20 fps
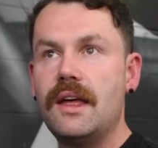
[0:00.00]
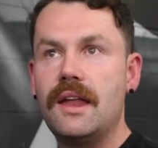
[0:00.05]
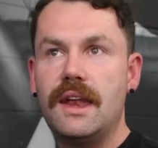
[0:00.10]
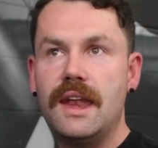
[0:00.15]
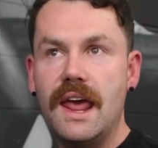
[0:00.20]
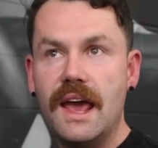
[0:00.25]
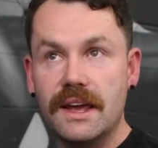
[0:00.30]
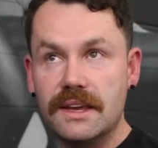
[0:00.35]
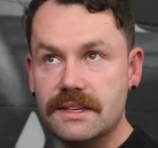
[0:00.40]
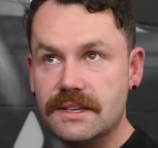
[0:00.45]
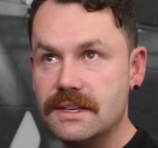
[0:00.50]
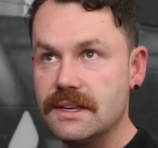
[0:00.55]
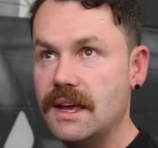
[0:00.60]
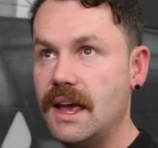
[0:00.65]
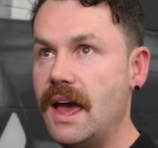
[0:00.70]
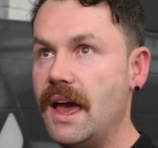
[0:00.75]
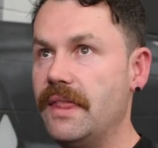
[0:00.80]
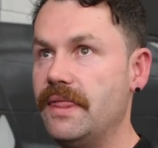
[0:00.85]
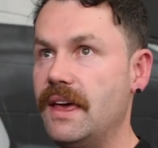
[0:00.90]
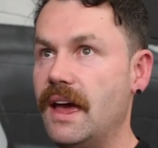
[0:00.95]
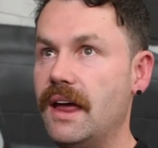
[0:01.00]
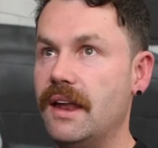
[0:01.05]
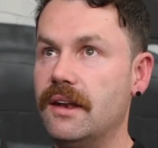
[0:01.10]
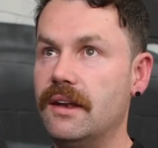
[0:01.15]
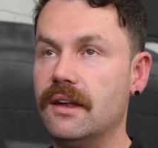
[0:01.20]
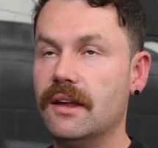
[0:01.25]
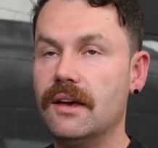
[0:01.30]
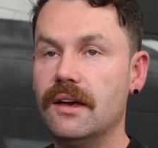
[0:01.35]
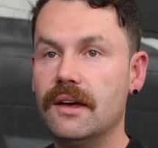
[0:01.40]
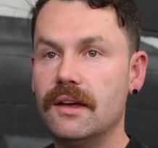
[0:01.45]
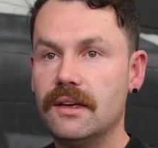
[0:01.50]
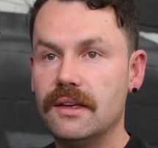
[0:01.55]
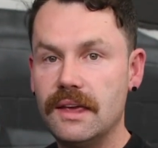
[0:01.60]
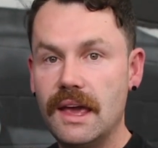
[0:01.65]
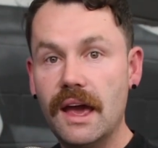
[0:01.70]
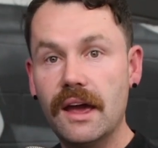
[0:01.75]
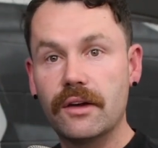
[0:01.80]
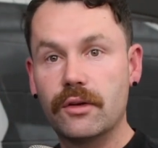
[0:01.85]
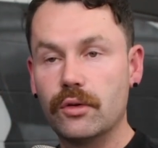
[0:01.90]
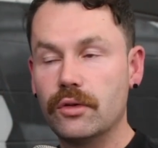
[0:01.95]
next, and then,
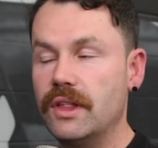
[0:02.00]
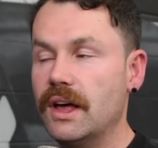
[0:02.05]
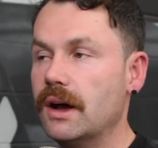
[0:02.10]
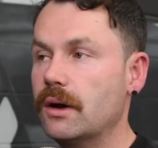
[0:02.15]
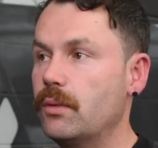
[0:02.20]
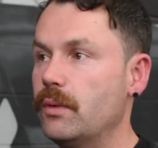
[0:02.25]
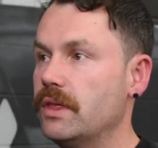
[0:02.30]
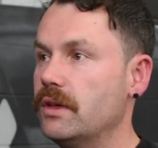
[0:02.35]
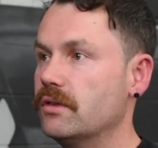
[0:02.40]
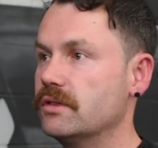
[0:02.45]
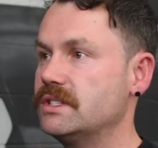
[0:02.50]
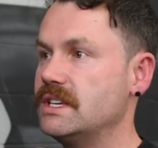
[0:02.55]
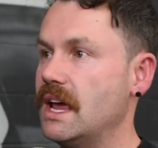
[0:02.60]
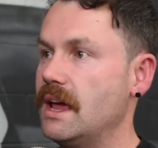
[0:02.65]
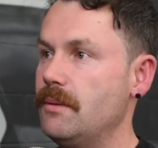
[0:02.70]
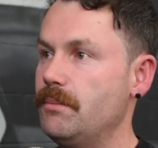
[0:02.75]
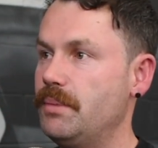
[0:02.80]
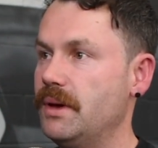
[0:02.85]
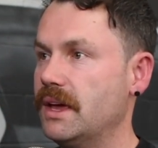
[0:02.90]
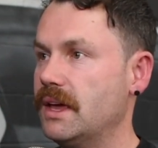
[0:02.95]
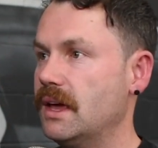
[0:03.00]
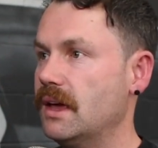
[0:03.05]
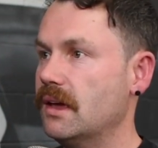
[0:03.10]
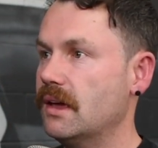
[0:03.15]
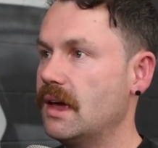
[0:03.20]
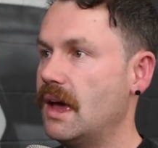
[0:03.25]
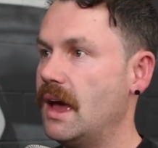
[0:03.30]
good luck with your team picking,